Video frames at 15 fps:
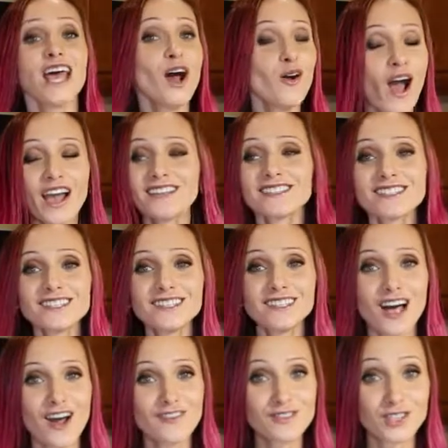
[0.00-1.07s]
Now I still
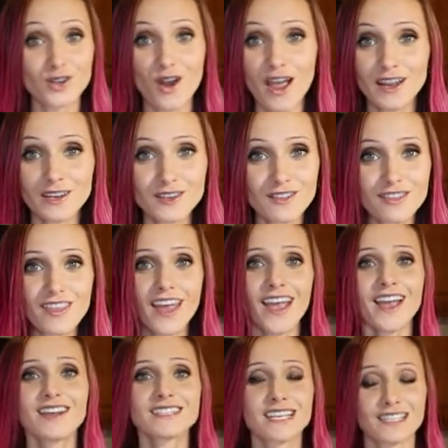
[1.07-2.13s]
love trying new
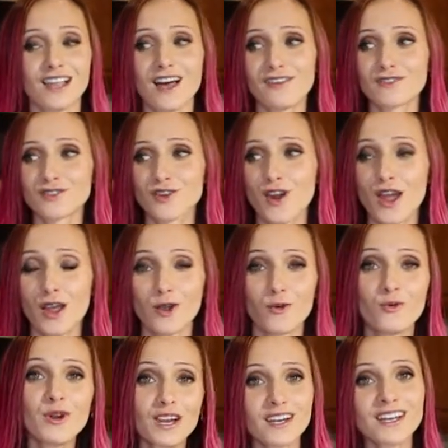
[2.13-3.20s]
things. I love trying
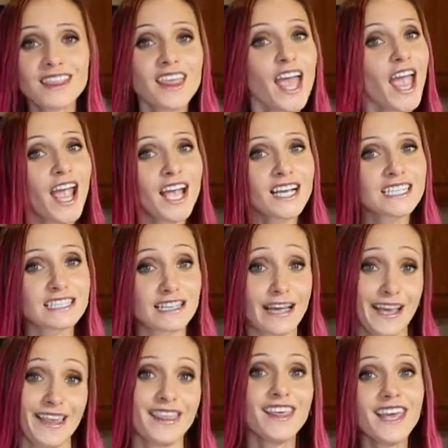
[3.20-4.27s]
weird things
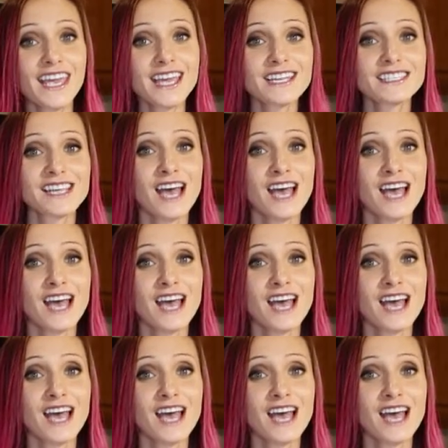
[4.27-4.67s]
like these.